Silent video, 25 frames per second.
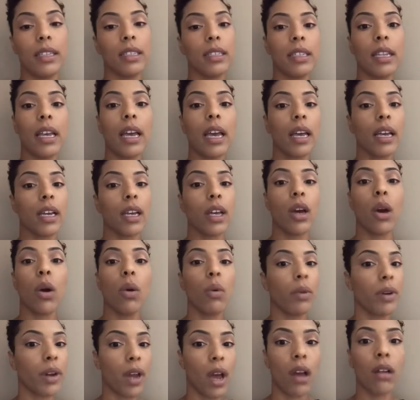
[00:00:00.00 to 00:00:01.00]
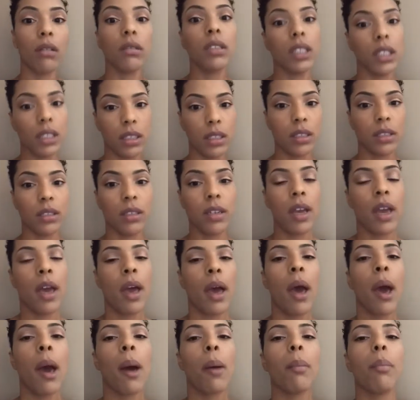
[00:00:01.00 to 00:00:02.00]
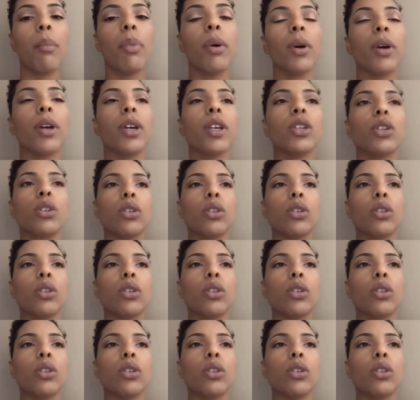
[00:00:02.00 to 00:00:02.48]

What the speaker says: not going all in, but